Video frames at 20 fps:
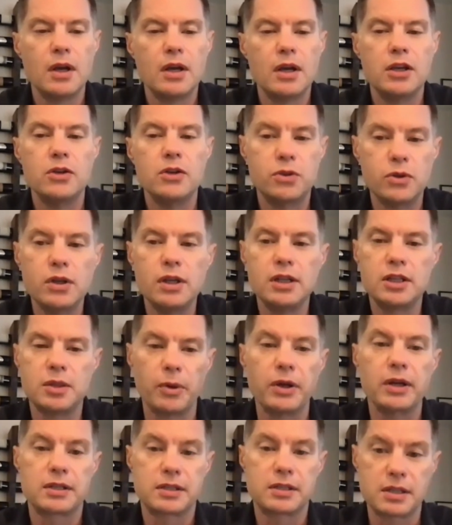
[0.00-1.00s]
You do need to
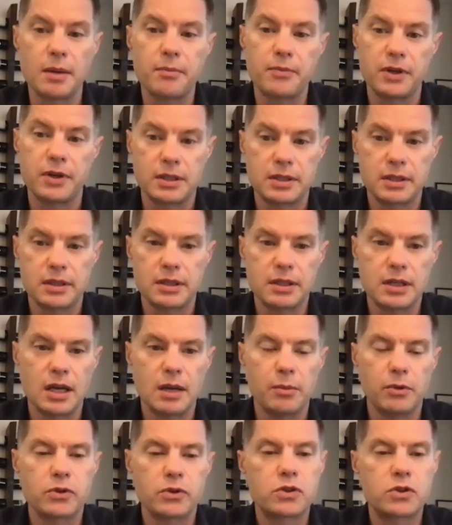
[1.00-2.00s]
bring something to the
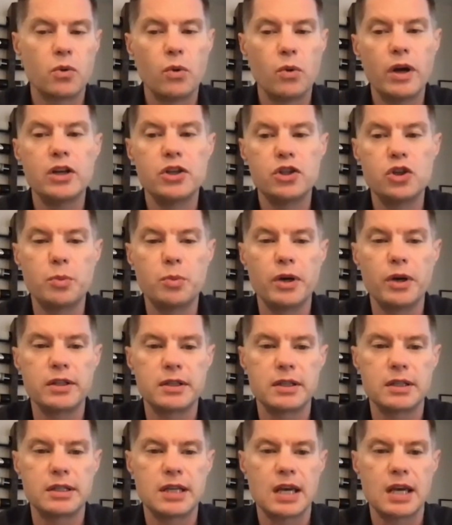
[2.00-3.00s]
table. So, what did you bring
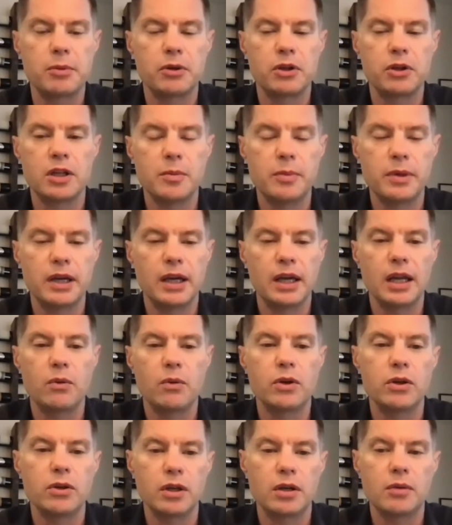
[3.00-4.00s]
to the table in the beginning
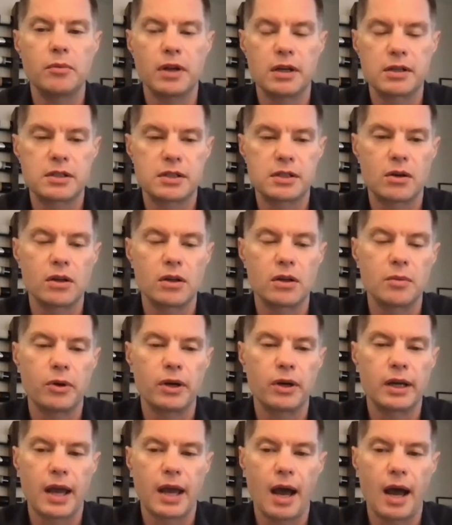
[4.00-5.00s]
when you didn't necessarily
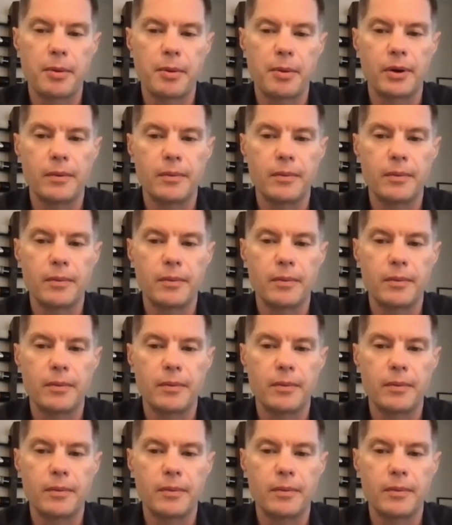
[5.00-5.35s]
bring capital?